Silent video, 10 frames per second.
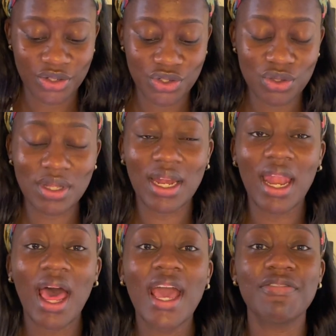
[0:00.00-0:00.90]
to the
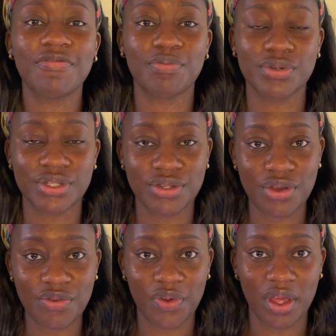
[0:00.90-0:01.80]
life
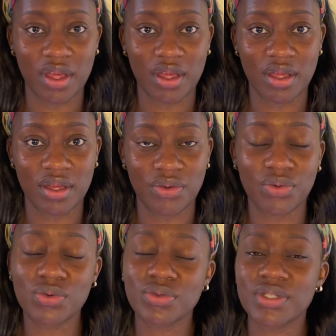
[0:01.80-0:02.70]
preserving
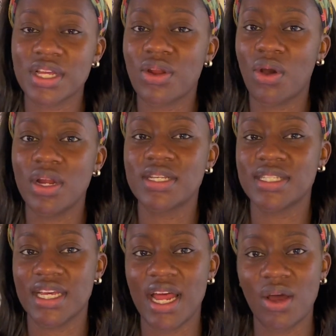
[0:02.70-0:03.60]
rules that God has
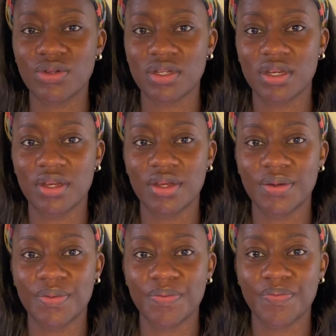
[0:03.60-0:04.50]
set out.
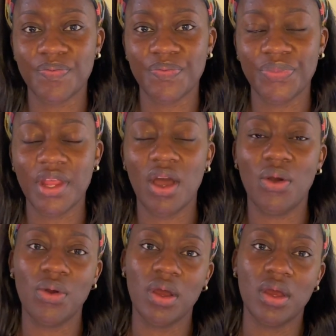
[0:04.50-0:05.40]

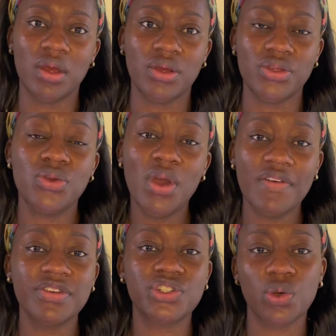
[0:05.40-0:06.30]
Now, you
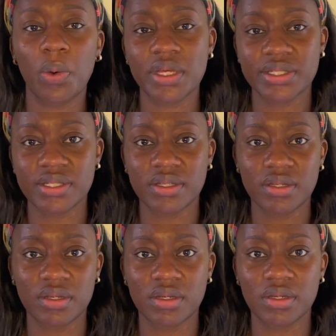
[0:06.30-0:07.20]
have a choice
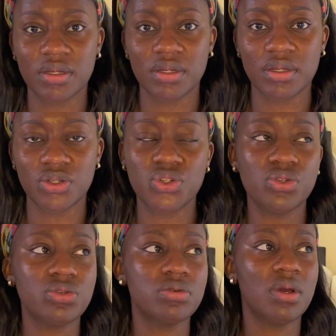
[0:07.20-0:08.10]

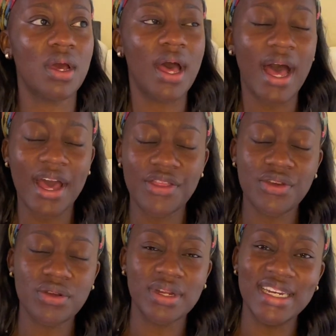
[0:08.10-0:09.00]
to
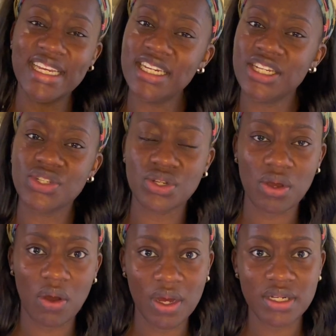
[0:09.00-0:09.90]
either lean into
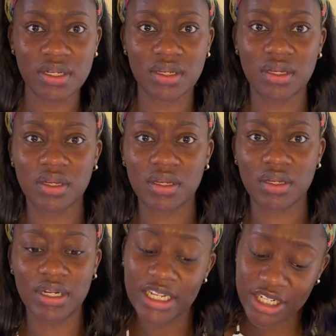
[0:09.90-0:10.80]
God,
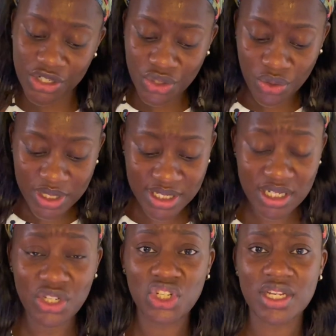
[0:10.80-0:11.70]
lean into his
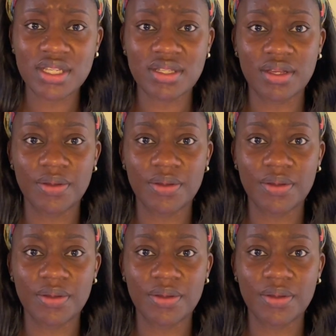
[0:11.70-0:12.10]
teachings